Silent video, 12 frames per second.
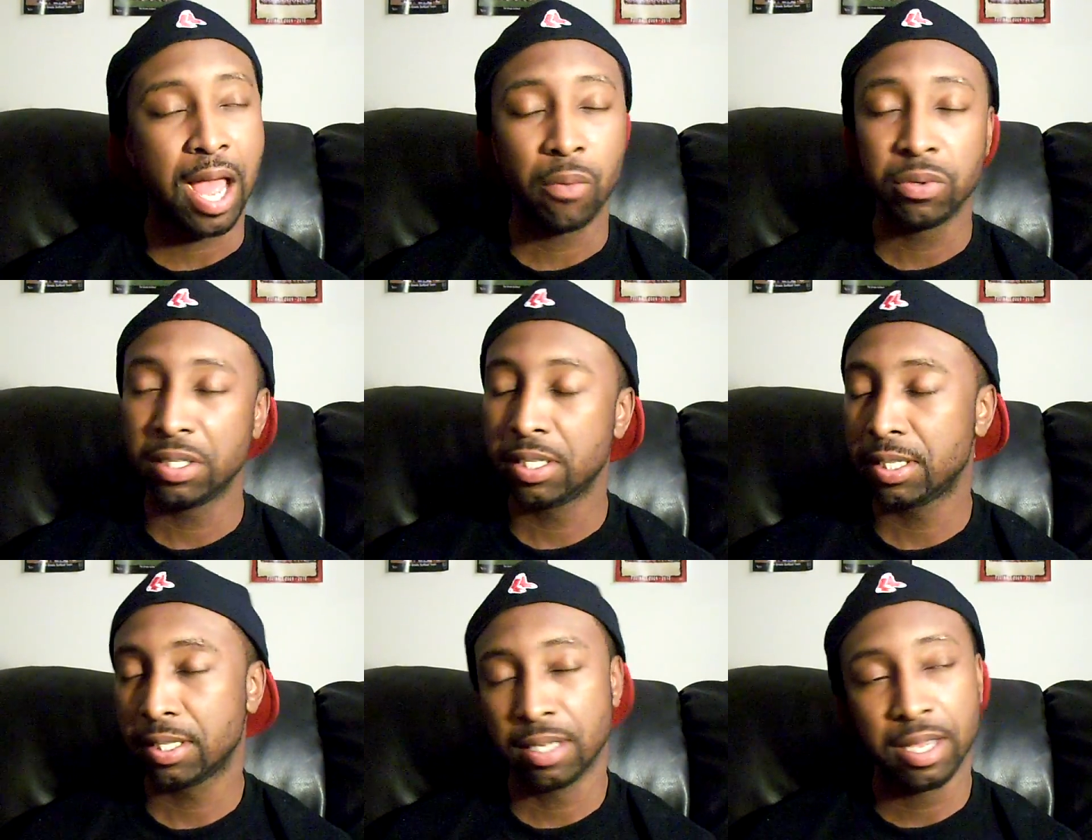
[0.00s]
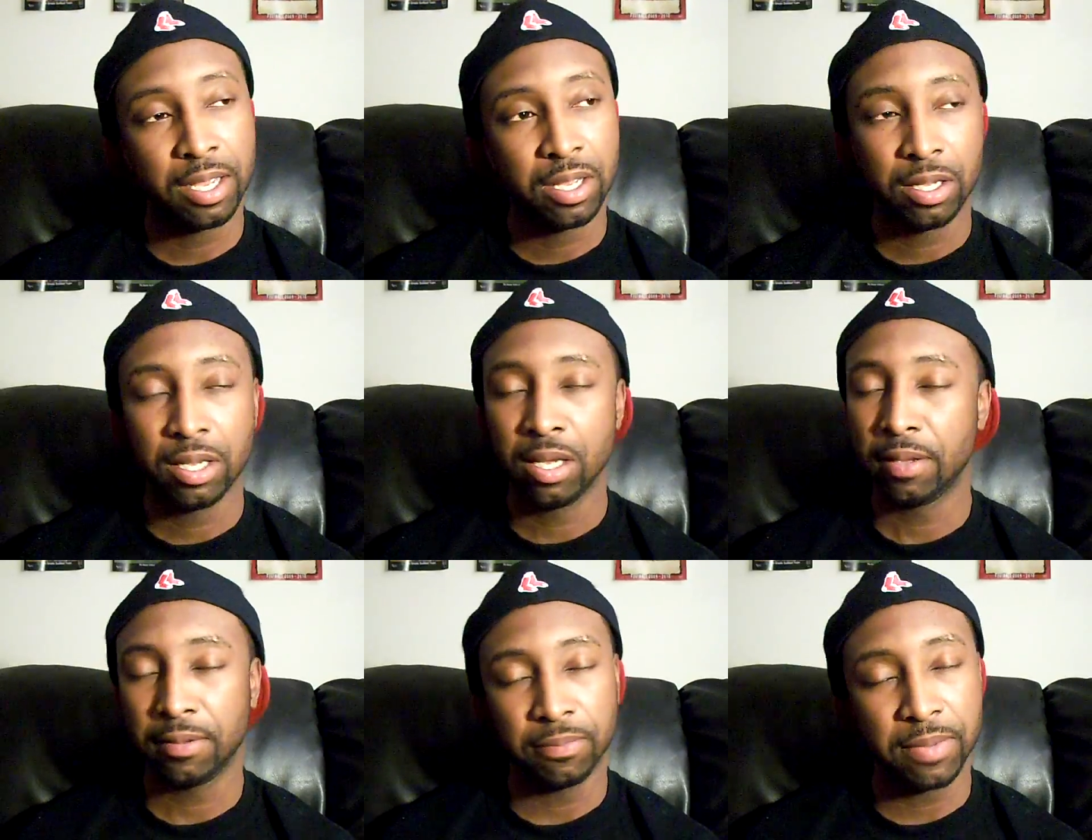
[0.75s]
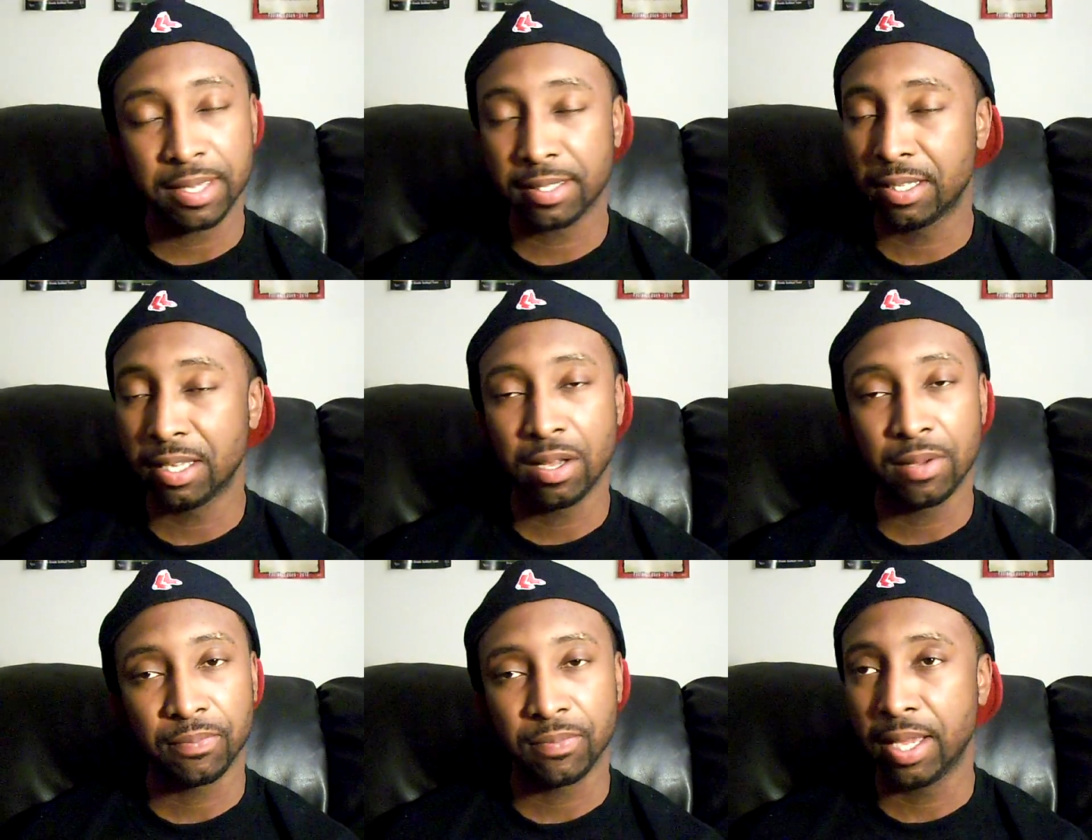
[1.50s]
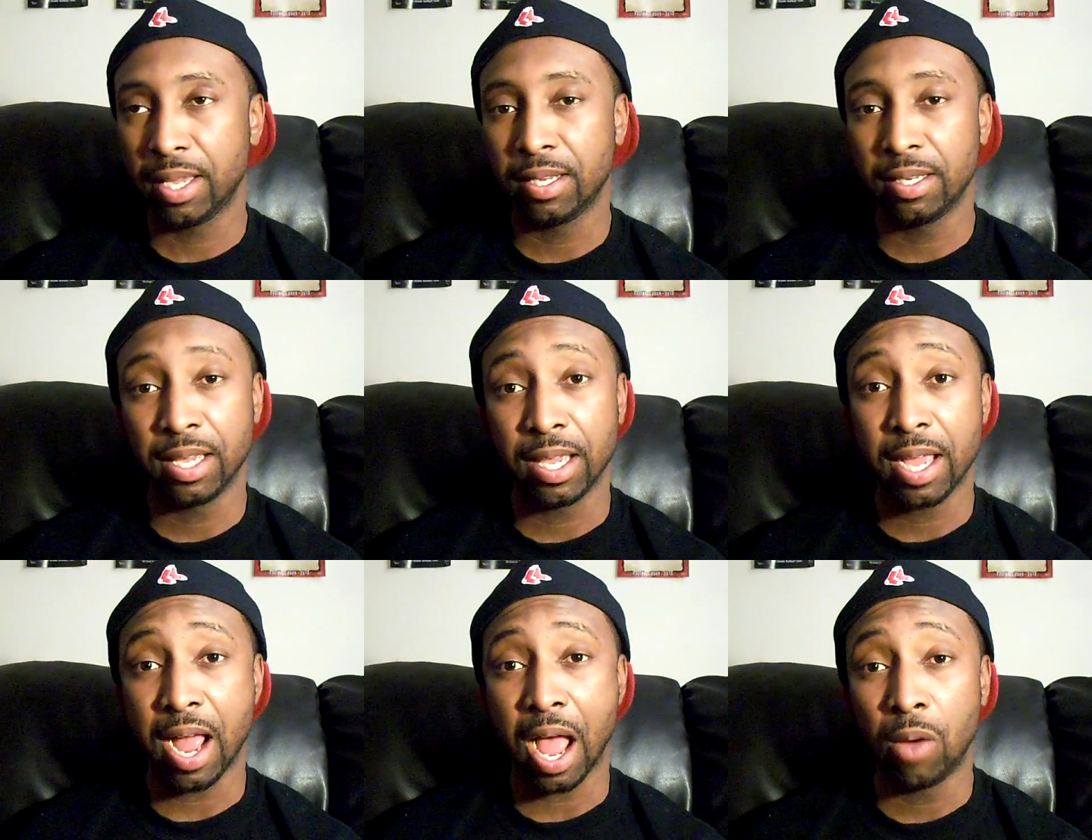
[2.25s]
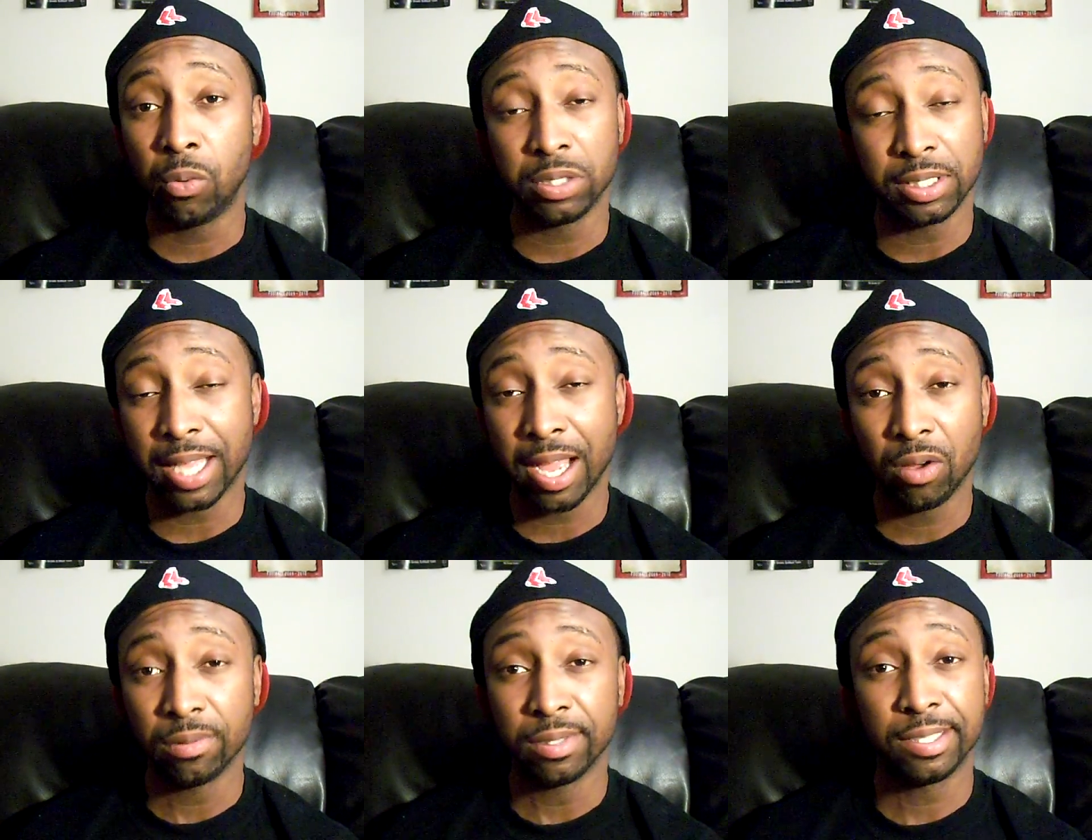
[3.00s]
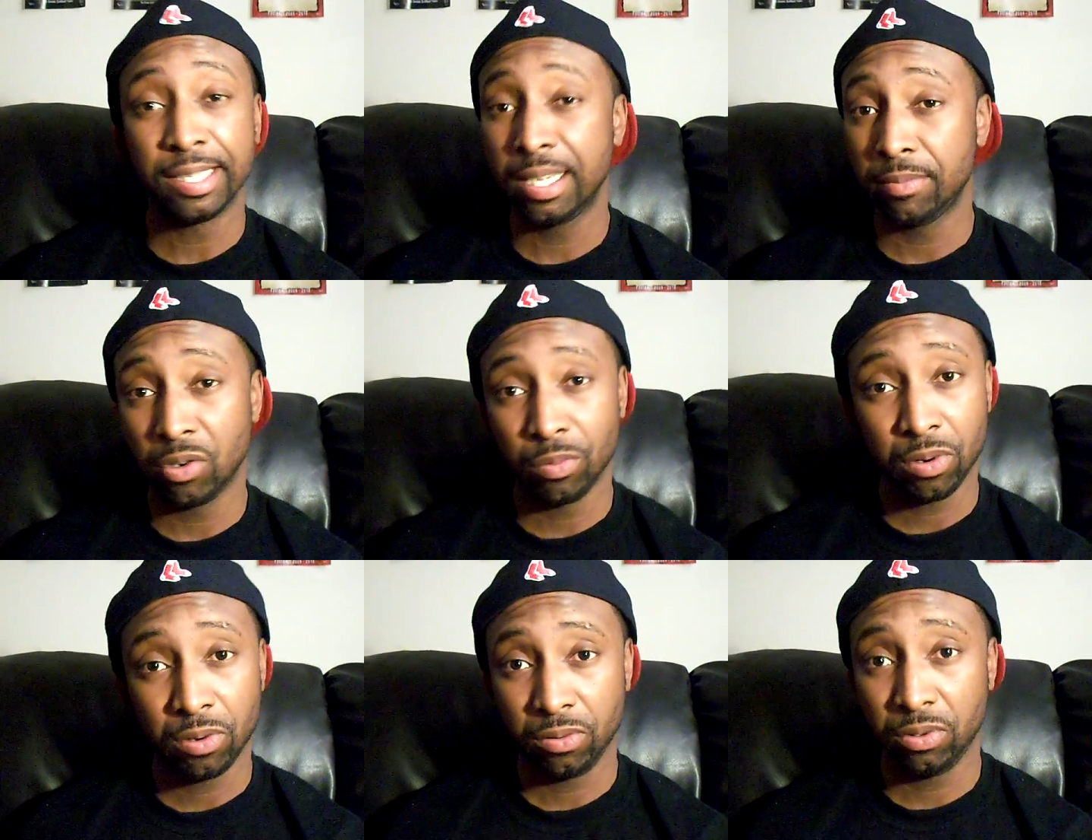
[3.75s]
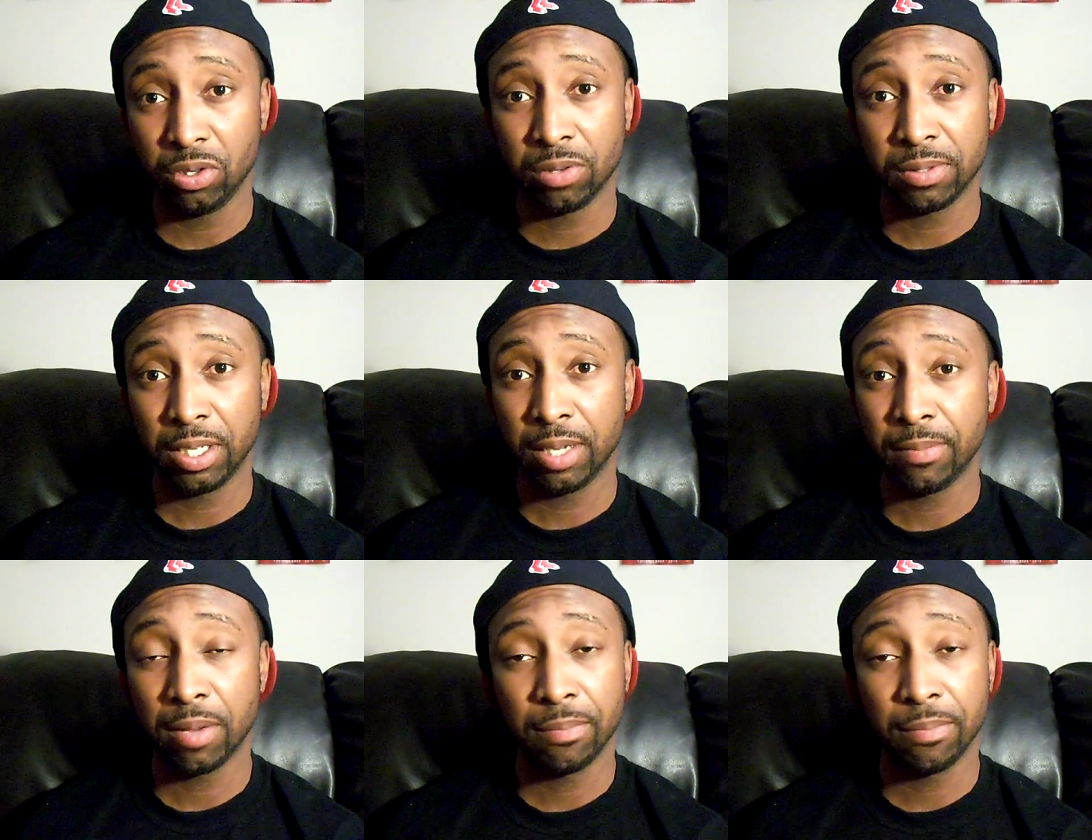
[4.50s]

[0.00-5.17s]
I was just messed up, man, that I was not on the team no more. You know what I'm saying?